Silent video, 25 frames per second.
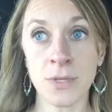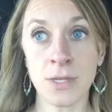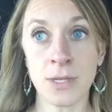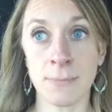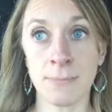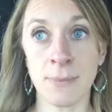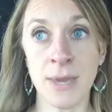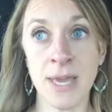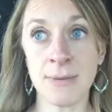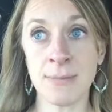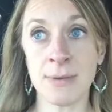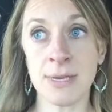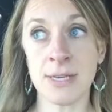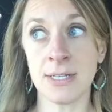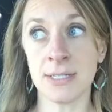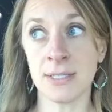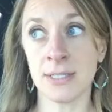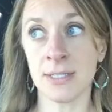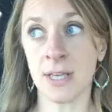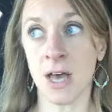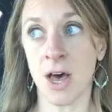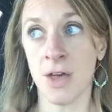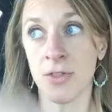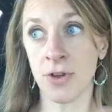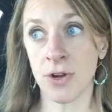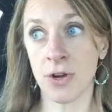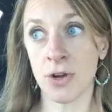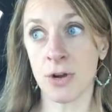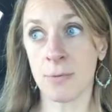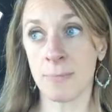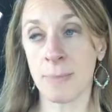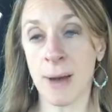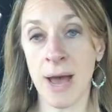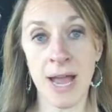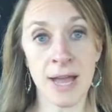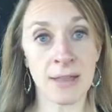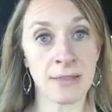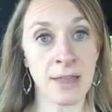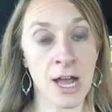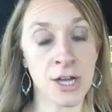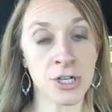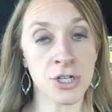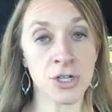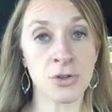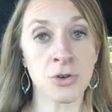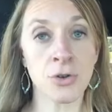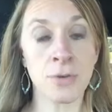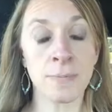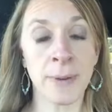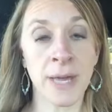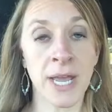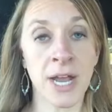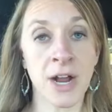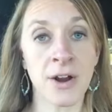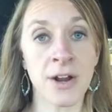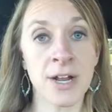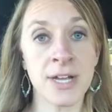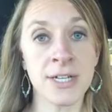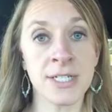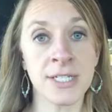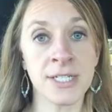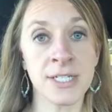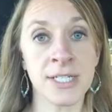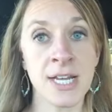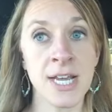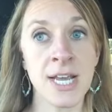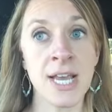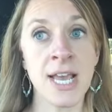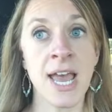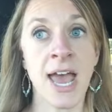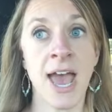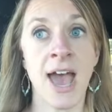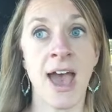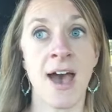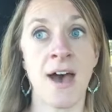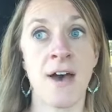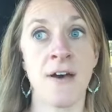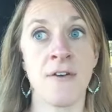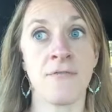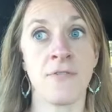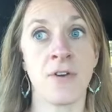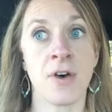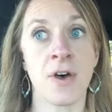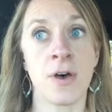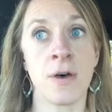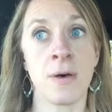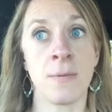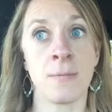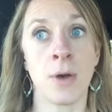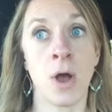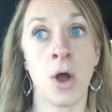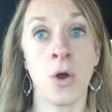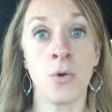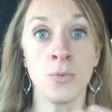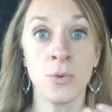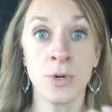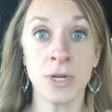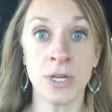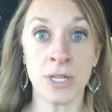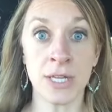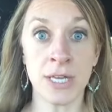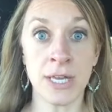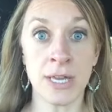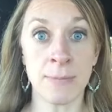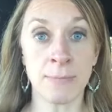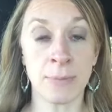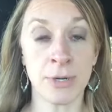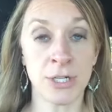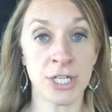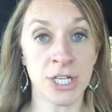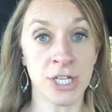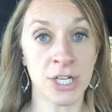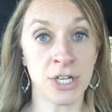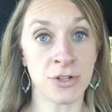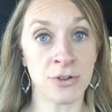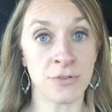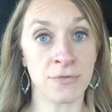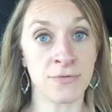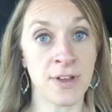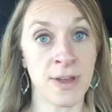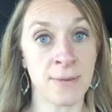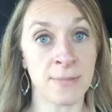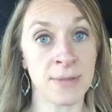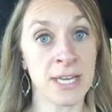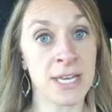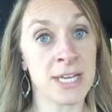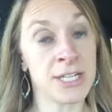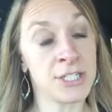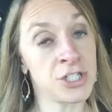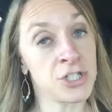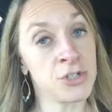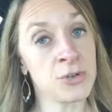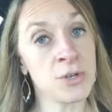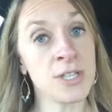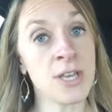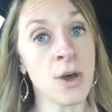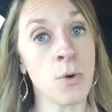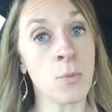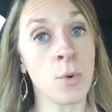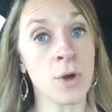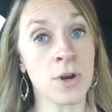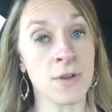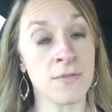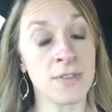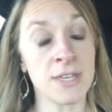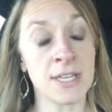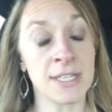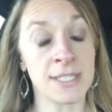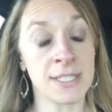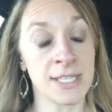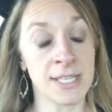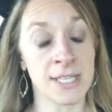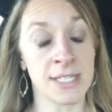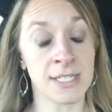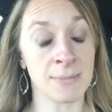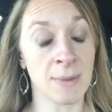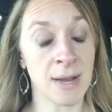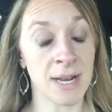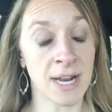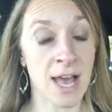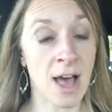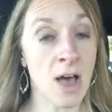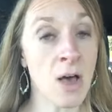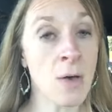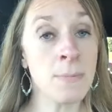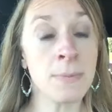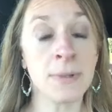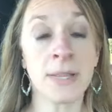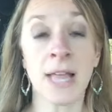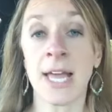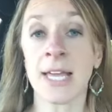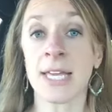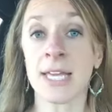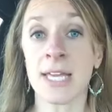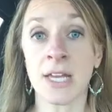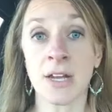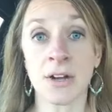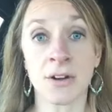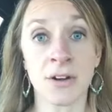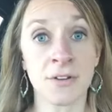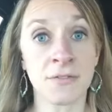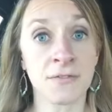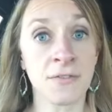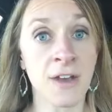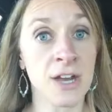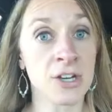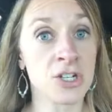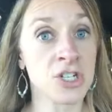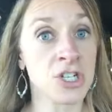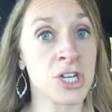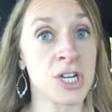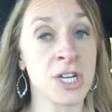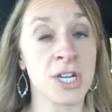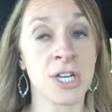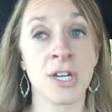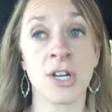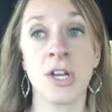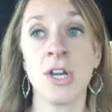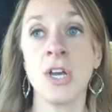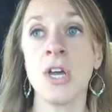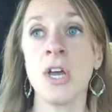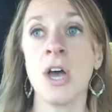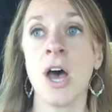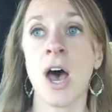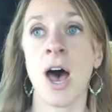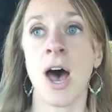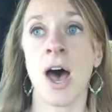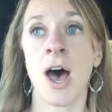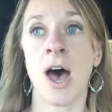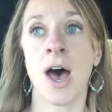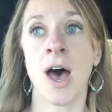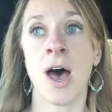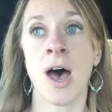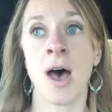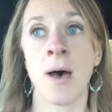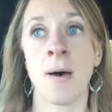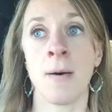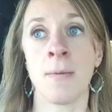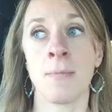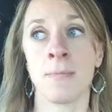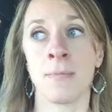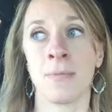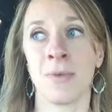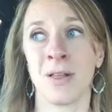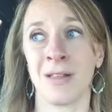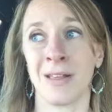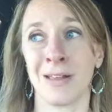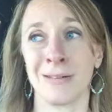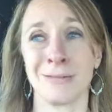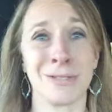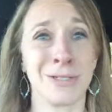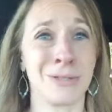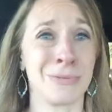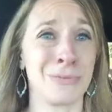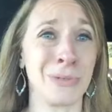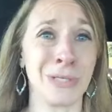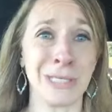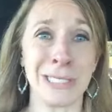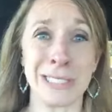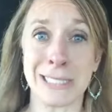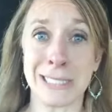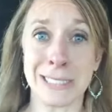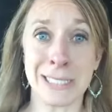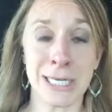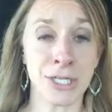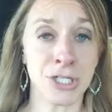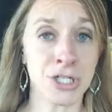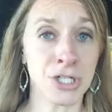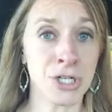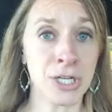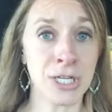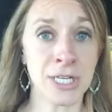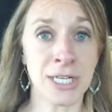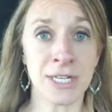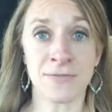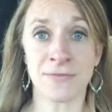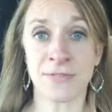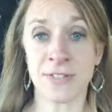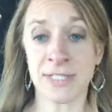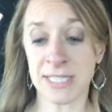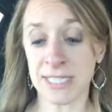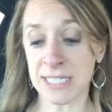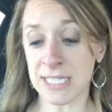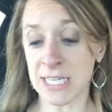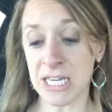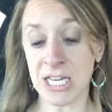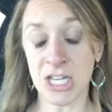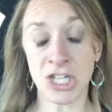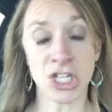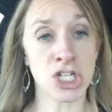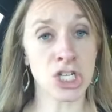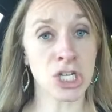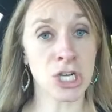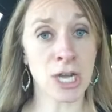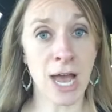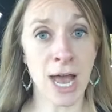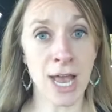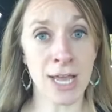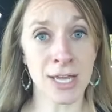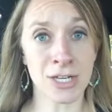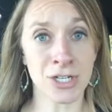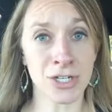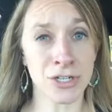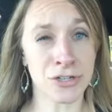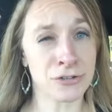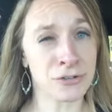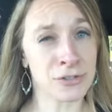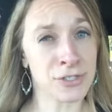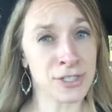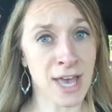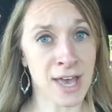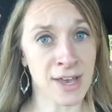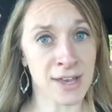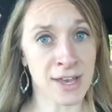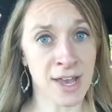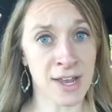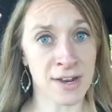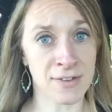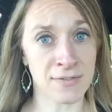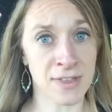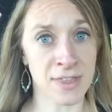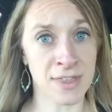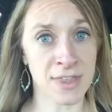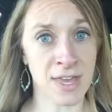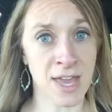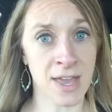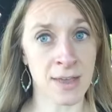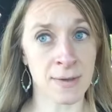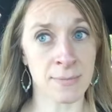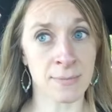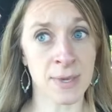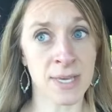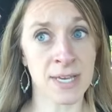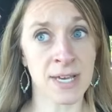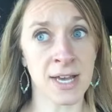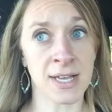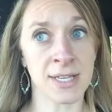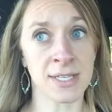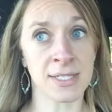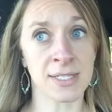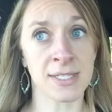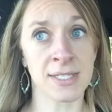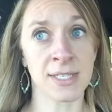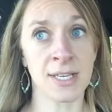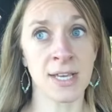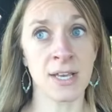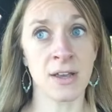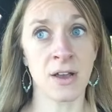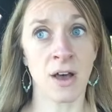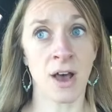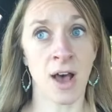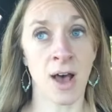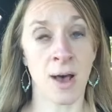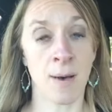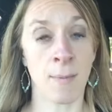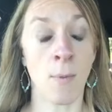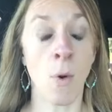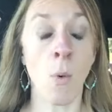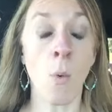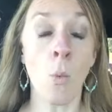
baby's other biological parent have um, a really particular family history that one of these things might help, like ear infection, um, like just really sick during infancy, GI issues, that kind of a thing, because um,